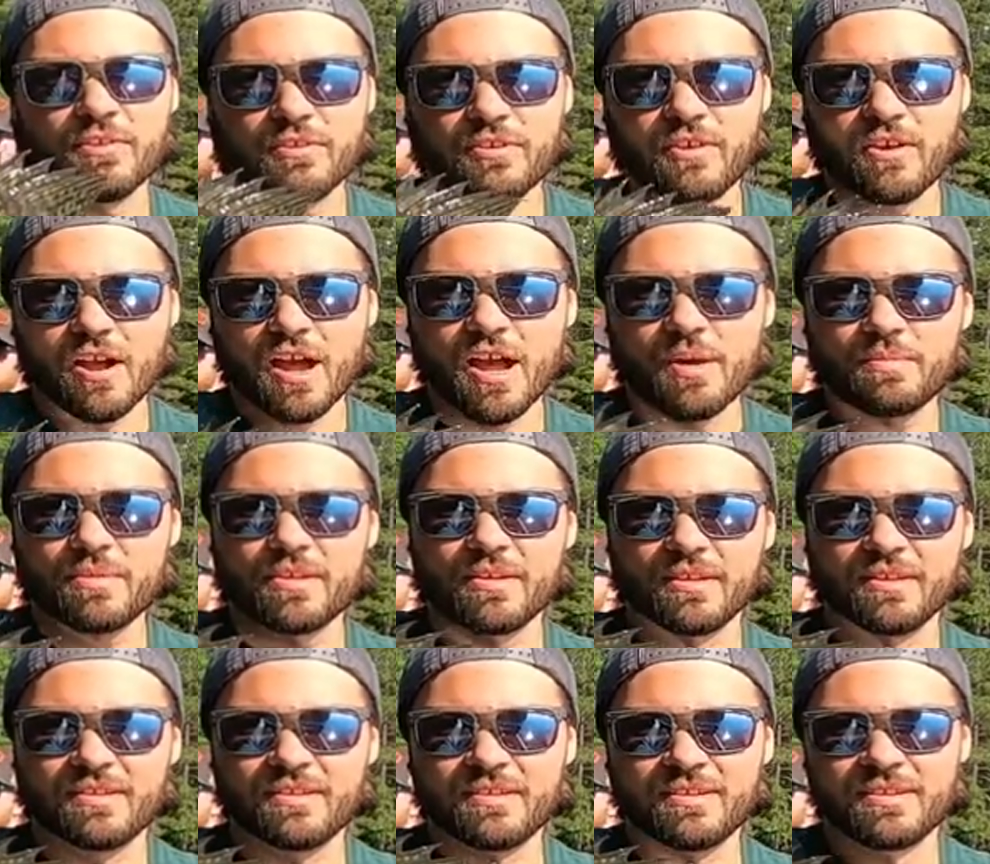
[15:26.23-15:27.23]
another
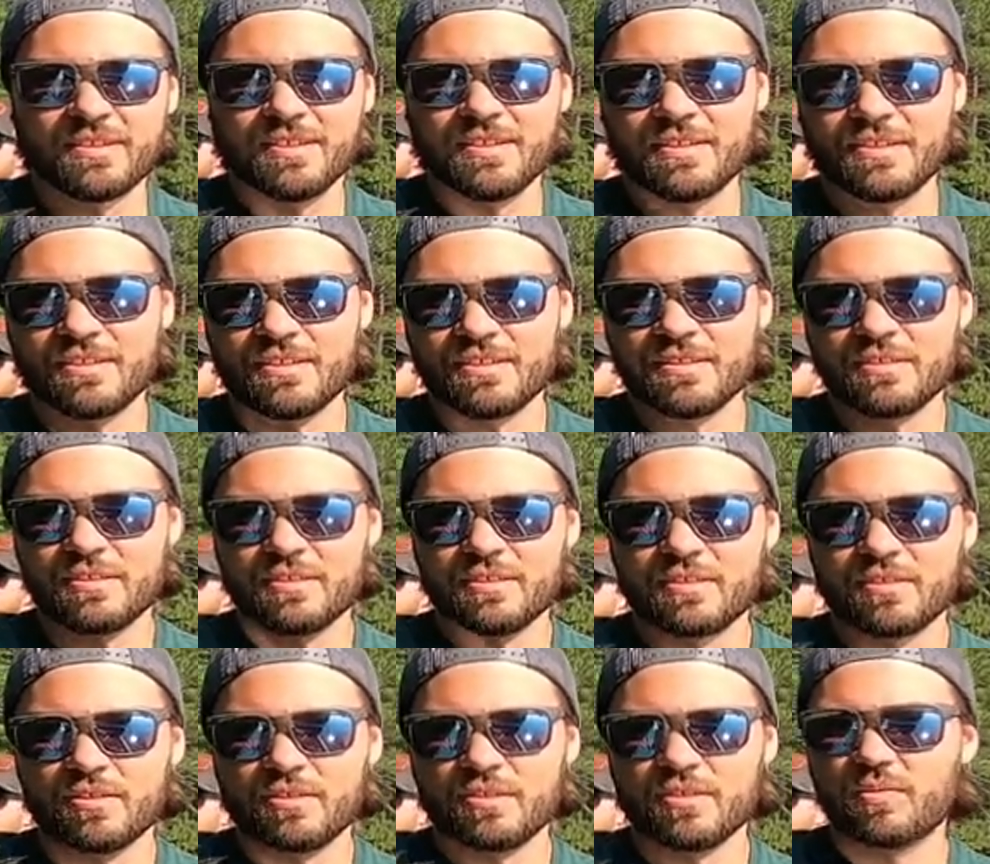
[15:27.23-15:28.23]
crappie.
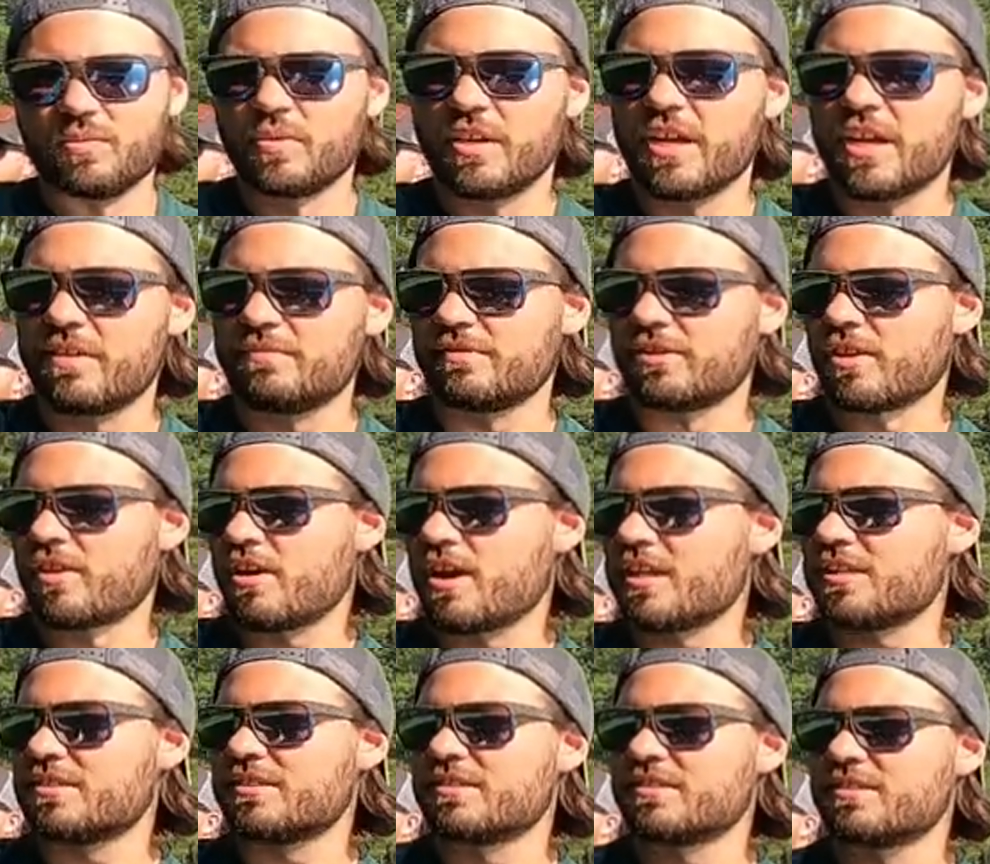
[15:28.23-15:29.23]
We have
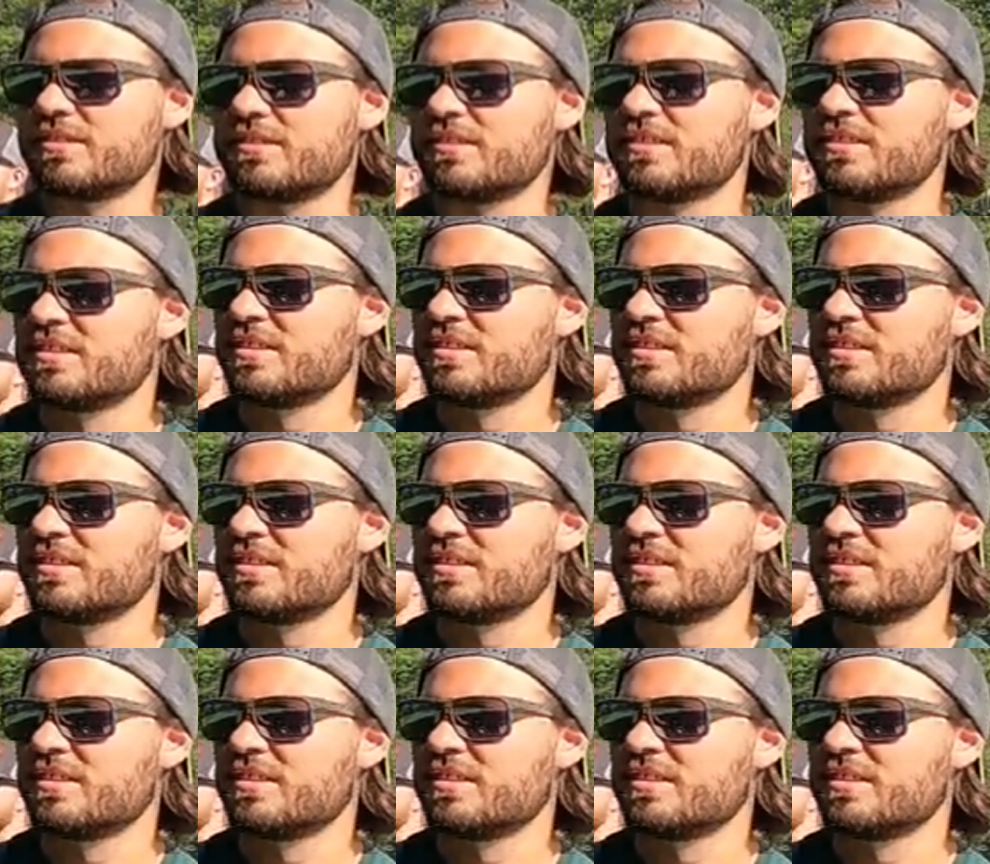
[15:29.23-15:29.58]
lost,